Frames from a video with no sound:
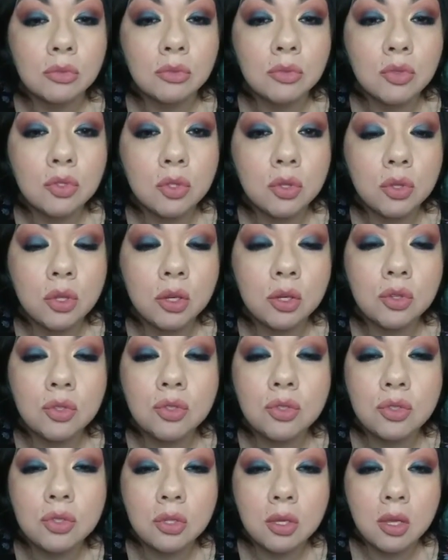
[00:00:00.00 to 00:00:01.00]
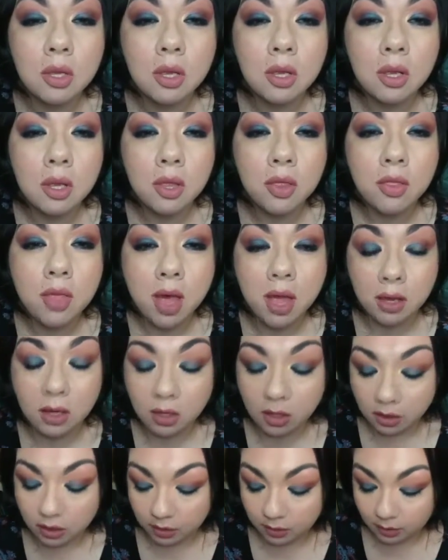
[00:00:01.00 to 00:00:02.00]
So there's that
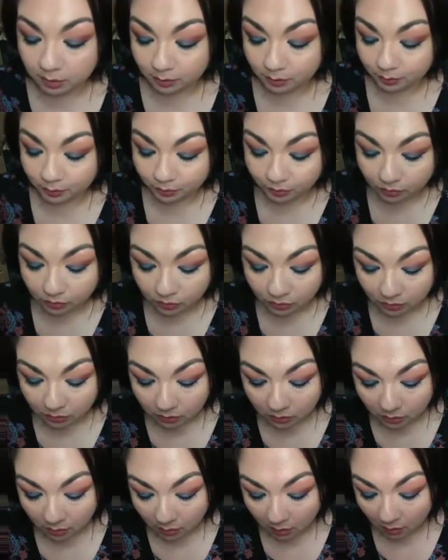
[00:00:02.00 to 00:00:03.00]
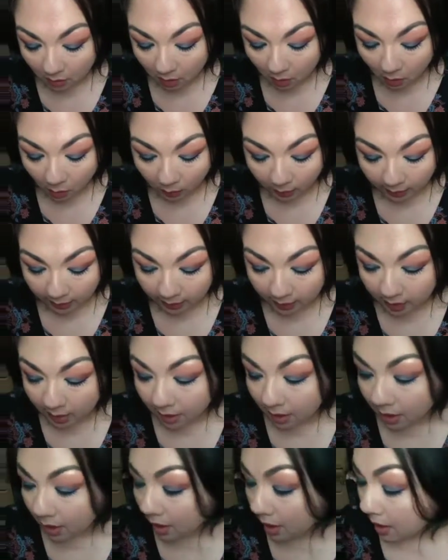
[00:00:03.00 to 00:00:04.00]
color. Okay.
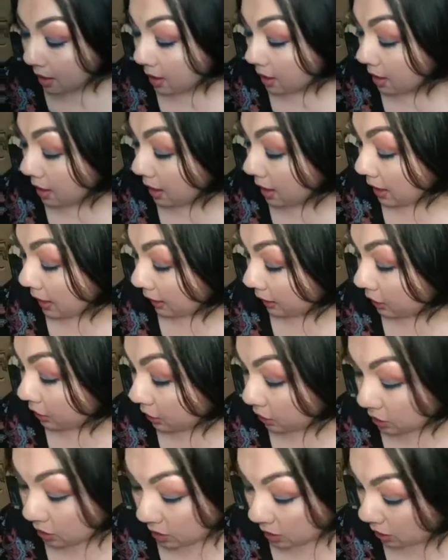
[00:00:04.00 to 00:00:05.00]
I could